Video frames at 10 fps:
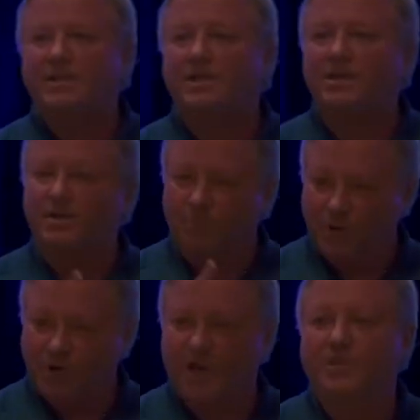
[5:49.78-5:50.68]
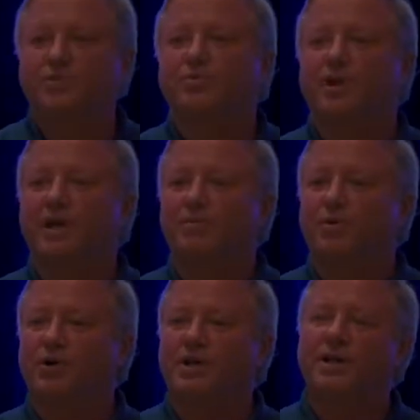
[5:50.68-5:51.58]
to it or put a console
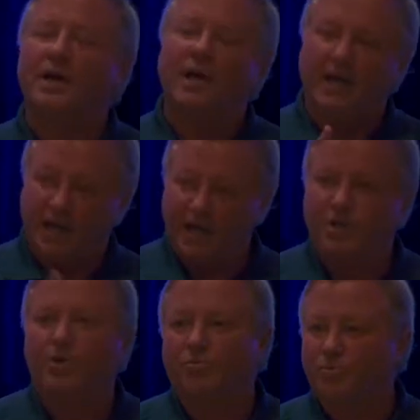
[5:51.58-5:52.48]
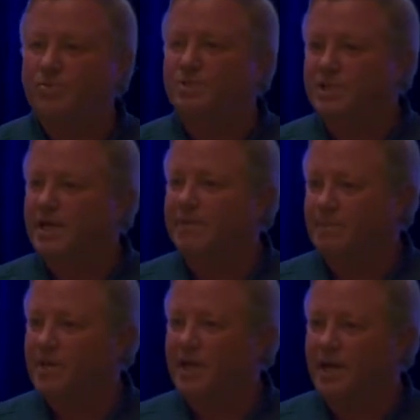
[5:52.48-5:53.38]
cable on it and go through the same
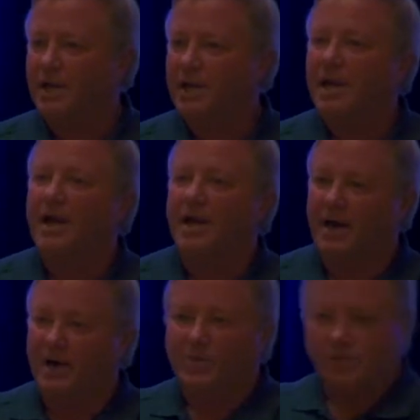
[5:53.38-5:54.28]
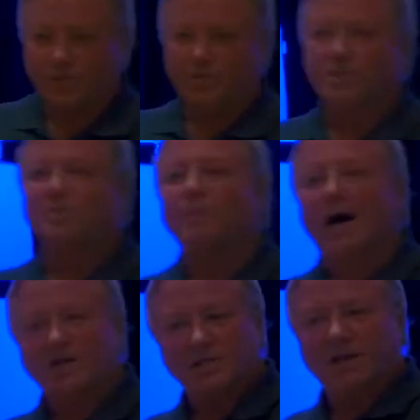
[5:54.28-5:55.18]
thing. And I would do this
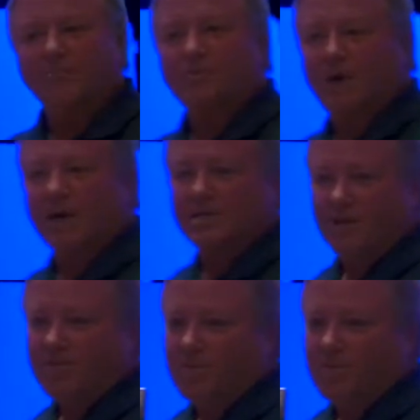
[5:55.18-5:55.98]
box after box after